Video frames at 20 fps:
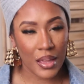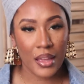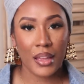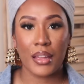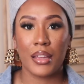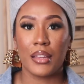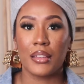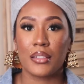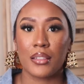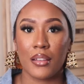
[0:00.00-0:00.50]

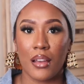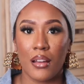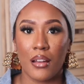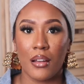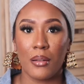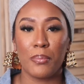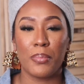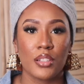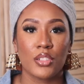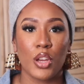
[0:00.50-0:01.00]
It's
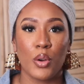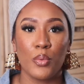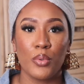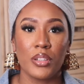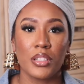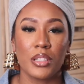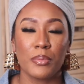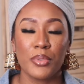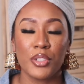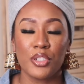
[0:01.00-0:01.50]
up. So I
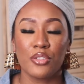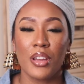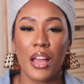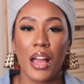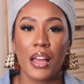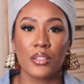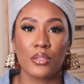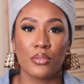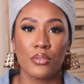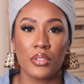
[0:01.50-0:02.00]
wanted to put you
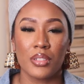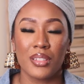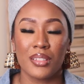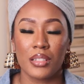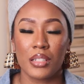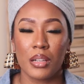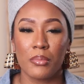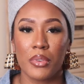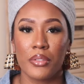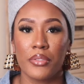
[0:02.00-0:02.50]
guys on to
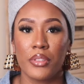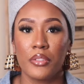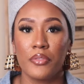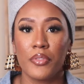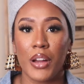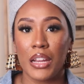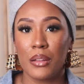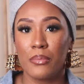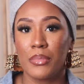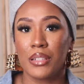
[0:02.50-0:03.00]
some of the
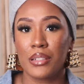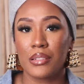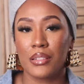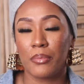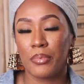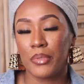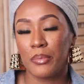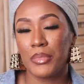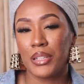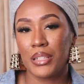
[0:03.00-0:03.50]
vitamin
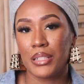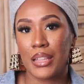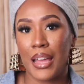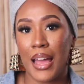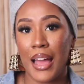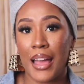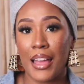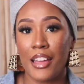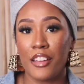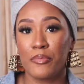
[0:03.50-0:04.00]
supplements
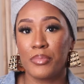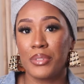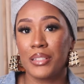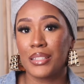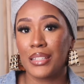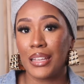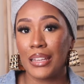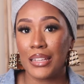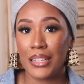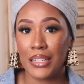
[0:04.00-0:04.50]
that I have been
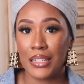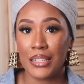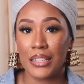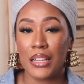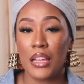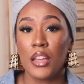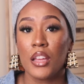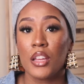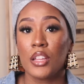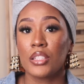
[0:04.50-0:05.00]
taking
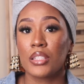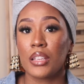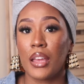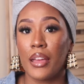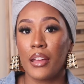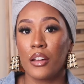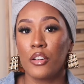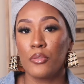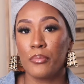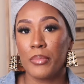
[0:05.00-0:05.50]
to
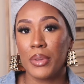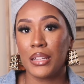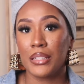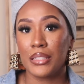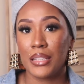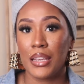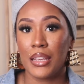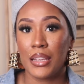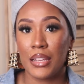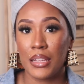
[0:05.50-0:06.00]
help
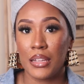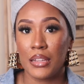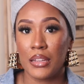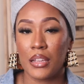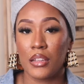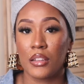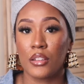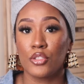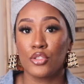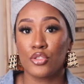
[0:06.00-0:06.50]
maintain
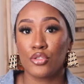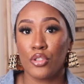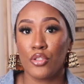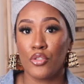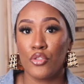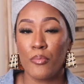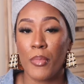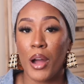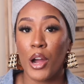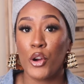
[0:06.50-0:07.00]
and
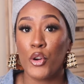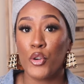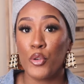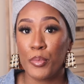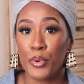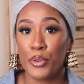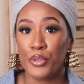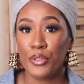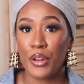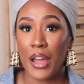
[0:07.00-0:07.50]
control my
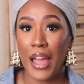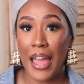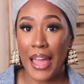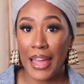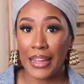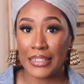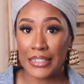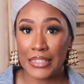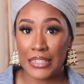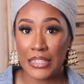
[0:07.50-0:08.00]
hormonal
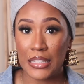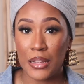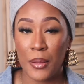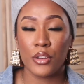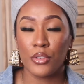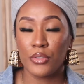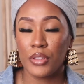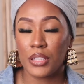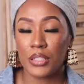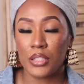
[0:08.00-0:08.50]
acne. I
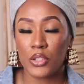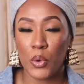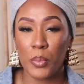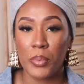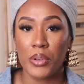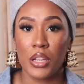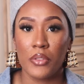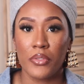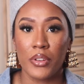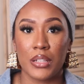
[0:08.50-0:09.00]
know there's so
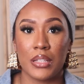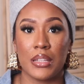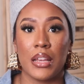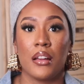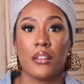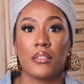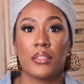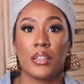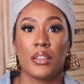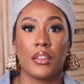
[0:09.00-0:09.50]
many of us
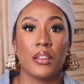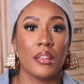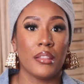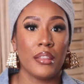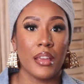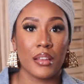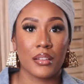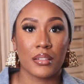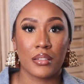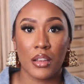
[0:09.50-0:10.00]
out there
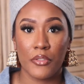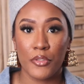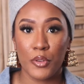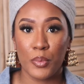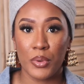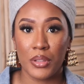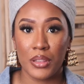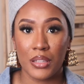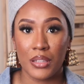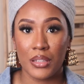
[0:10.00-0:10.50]
that suffer
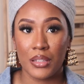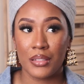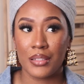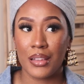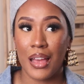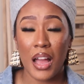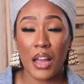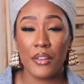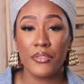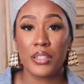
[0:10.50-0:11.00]
with this.
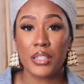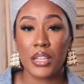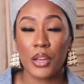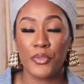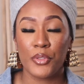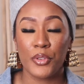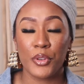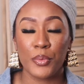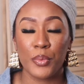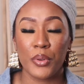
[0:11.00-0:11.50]
I've
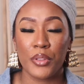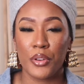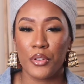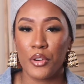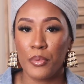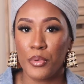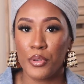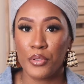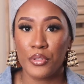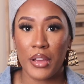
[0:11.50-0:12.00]
suffered with
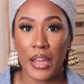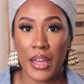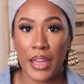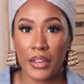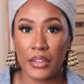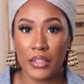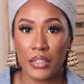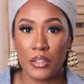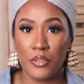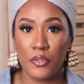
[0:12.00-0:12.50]
hormonal
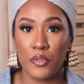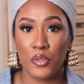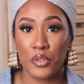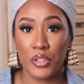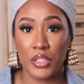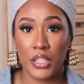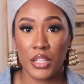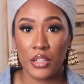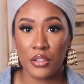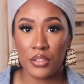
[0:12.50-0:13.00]
acne for
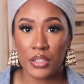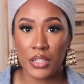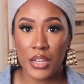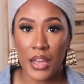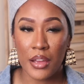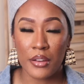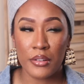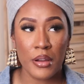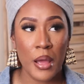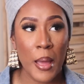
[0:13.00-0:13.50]
years
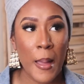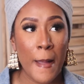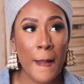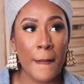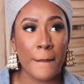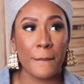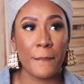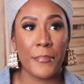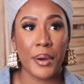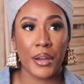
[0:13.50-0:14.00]
now,
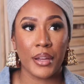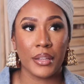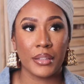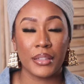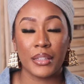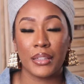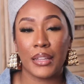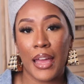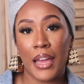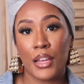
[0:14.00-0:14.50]
but
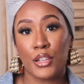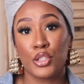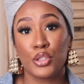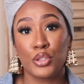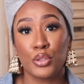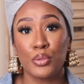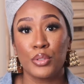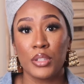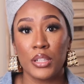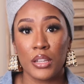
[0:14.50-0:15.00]
the last
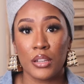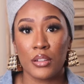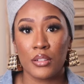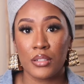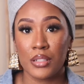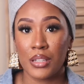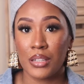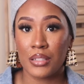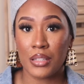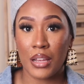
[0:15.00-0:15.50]
2
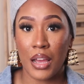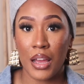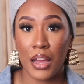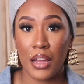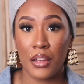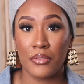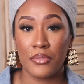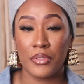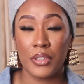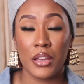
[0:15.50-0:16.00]
years since
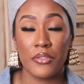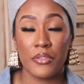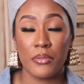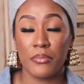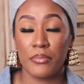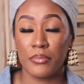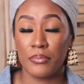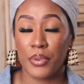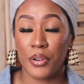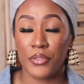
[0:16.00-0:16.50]
I've
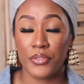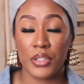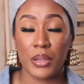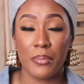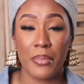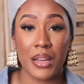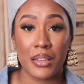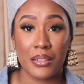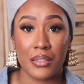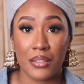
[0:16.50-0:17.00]
given birth to
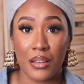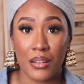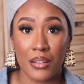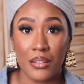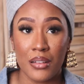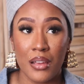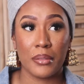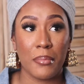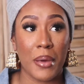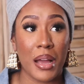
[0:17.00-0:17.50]
my
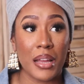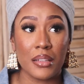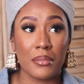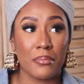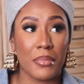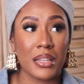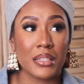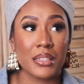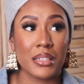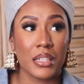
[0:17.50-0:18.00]
son,
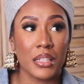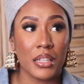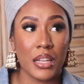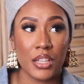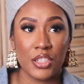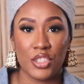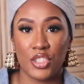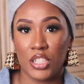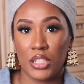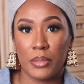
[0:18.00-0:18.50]
my skin
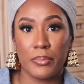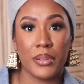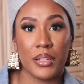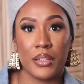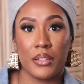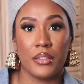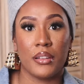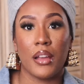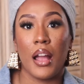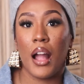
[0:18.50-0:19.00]
has just
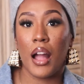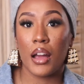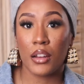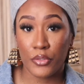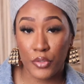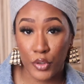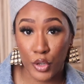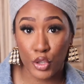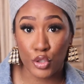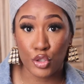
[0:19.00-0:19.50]
been out
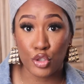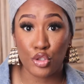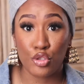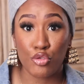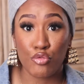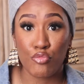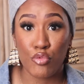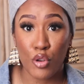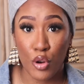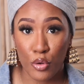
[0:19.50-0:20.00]
of
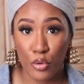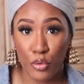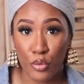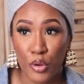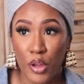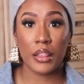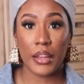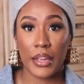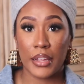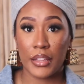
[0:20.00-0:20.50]
control.
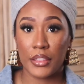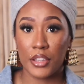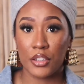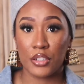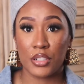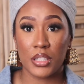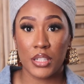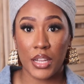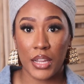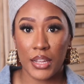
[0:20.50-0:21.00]
Like,
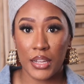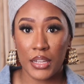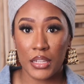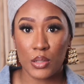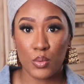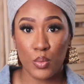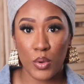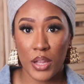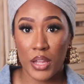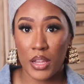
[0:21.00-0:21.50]
there's
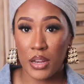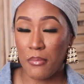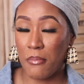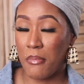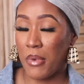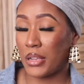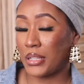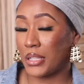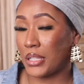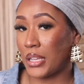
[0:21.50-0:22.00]
days when
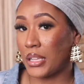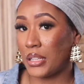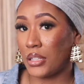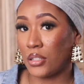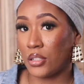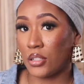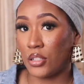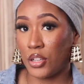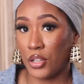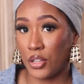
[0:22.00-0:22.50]
my skin
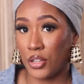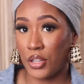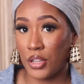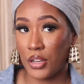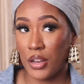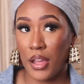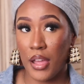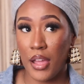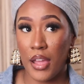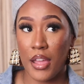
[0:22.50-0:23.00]
is
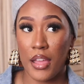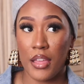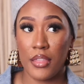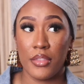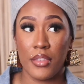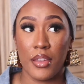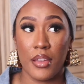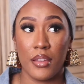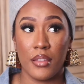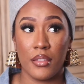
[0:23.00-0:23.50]
good,
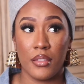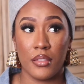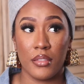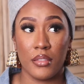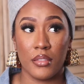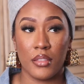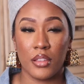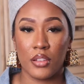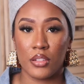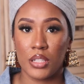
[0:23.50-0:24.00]
and
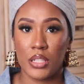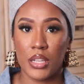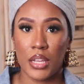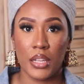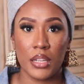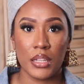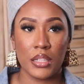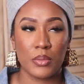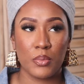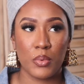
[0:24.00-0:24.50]
then there's
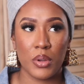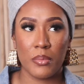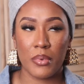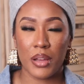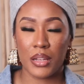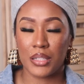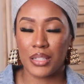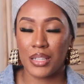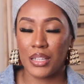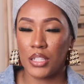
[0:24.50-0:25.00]
days when
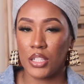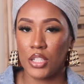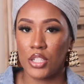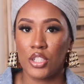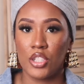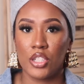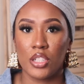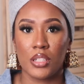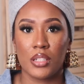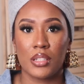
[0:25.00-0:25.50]
my skin
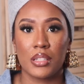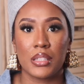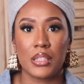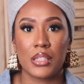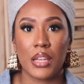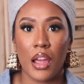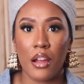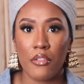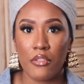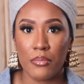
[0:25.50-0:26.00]
is just
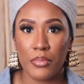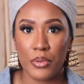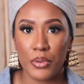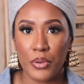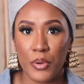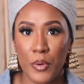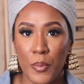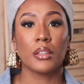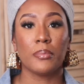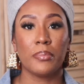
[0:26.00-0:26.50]

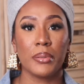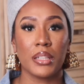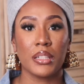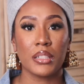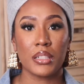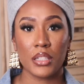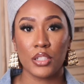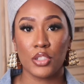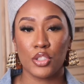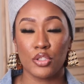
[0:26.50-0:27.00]
terrible. The
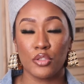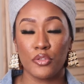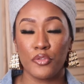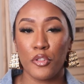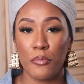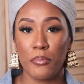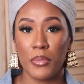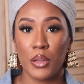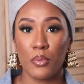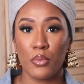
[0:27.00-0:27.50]
biggest issue
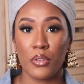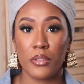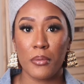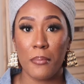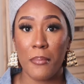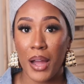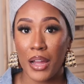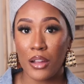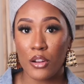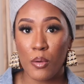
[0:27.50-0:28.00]
for me with
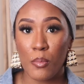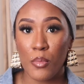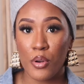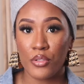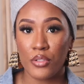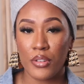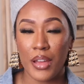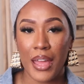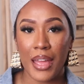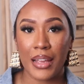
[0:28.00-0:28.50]
my
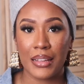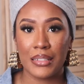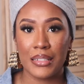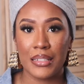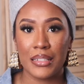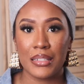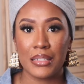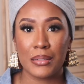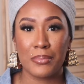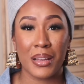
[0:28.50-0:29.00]
hormonal
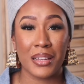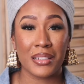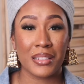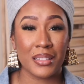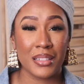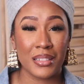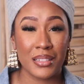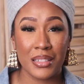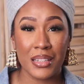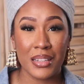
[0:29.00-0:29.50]
acne is my
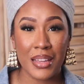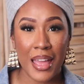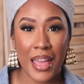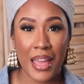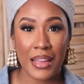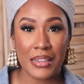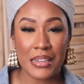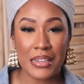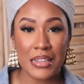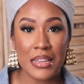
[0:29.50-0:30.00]
cystic
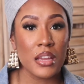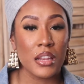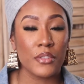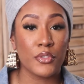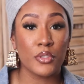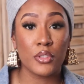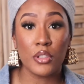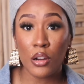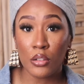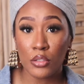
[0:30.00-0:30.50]
acne. If
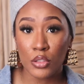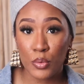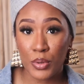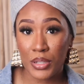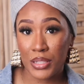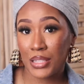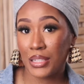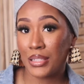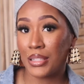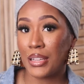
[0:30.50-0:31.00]
you don't know
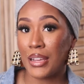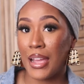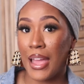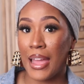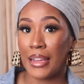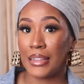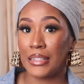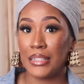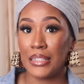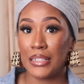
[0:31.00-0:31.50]
what cystic
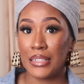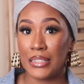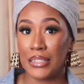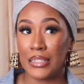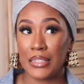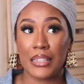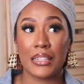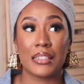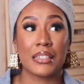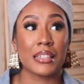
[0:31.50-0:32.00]
acne
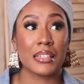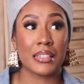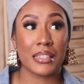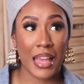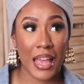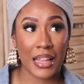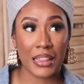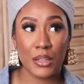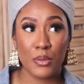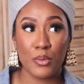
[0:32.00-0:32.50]
is, it's
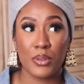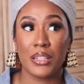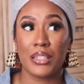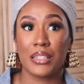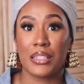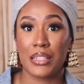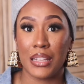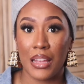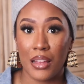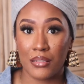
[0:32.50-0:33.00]
exactly what
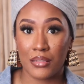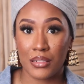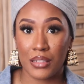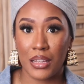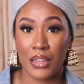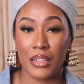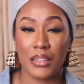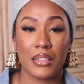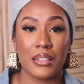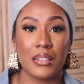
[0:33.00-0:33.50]
it sounds like.